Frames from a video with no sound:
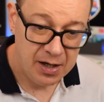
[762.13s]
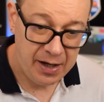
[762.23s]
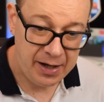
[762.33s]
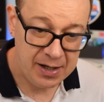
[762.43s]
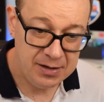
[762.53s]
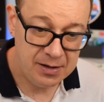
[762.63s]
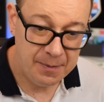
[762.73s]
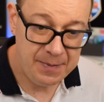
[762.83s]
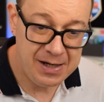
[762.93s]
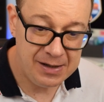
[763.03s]
And uh,
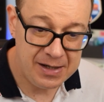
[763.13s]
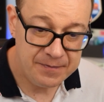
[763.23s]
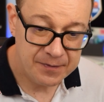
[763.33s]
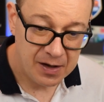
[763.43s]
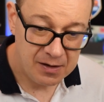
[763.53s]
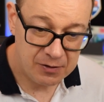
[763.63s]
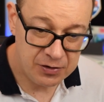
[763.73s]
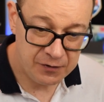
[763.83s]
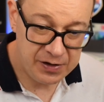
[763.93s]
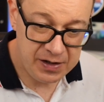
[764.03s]
mainly, right
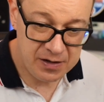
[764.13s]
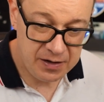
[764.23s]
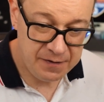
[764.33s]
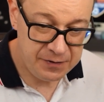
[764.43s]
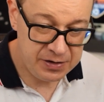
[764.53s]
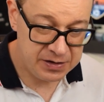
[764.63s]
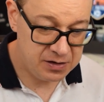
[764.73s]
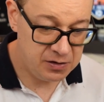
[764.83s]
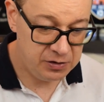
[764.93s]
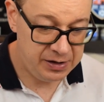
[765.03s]
over here, if you just
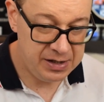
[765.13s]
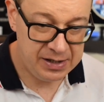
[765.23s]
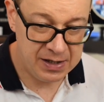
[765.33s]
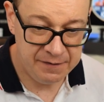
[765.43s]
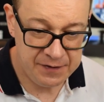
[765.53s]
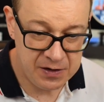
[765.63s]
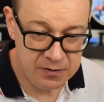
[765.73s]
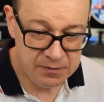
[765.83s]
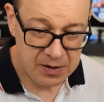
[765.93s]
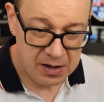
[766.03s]
go detail view,
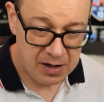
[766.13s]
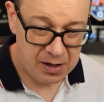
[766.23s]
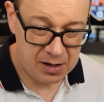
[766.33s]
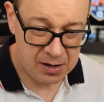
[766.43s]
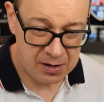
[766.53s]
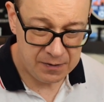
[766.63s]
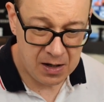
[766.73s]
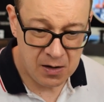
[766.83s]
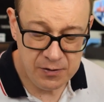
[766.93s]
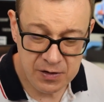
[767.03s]
uh,
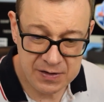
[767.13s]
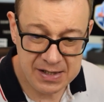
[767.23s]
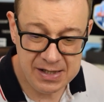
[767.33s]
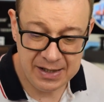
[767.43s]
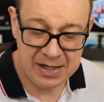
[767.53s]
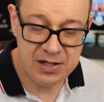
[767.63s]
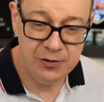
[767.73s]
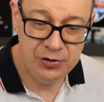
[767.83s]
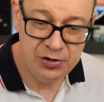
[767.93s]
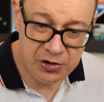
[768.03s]
now you see that you
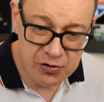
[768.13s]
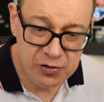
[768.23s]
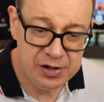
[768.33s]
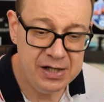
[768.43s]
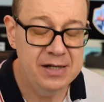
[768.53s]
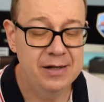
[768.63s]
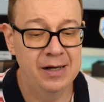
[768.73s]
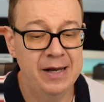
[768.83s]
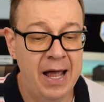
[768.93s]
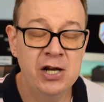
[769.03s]
do need
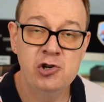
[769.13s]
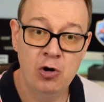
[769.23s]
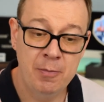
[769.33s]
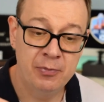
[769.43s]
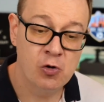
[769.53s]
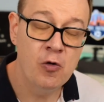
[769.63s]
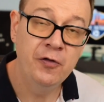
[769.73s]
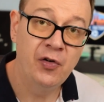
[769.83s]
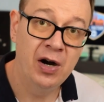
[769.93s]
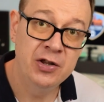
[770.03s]
an actual
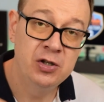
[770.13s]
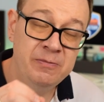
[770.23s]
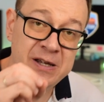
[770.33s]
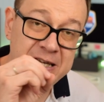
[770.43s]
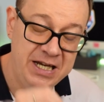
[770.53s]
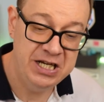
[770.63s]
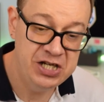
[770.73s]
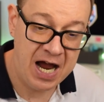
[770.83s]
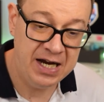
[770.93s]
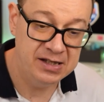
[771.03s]
profile to be
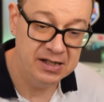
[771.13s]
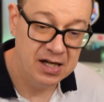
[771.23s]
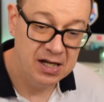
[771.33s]
injected.